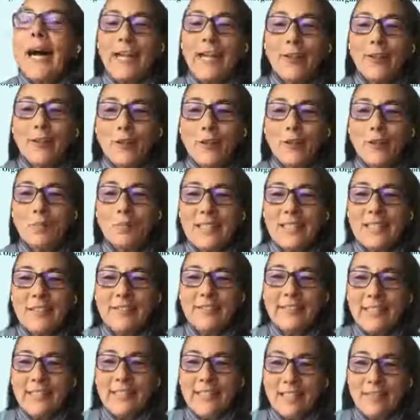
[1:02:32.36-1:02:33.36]
don't believe
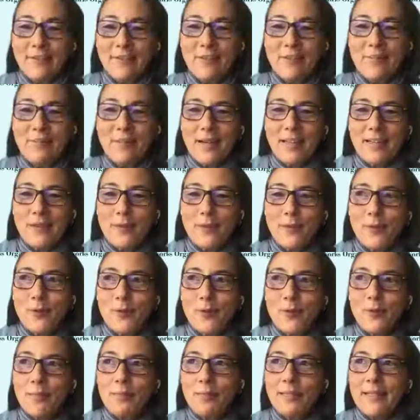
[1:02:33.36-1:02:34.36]
that everybody
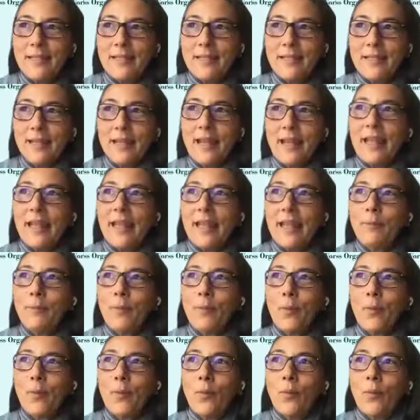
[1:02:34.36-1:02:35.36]
will be
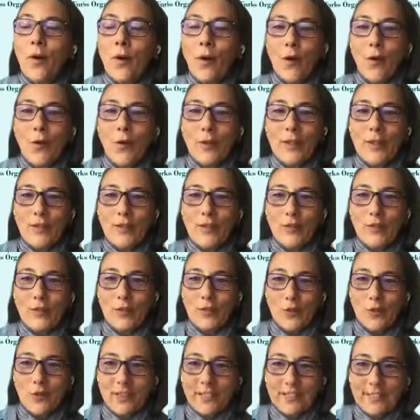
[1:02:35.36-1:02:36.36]
able always to
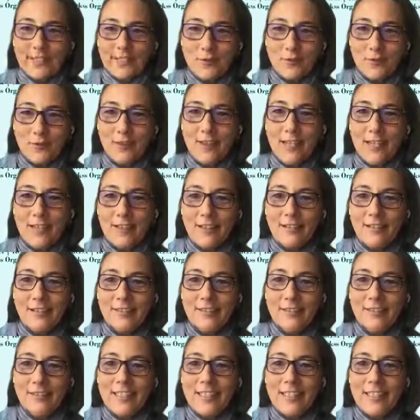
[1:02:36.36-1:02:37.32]
face failure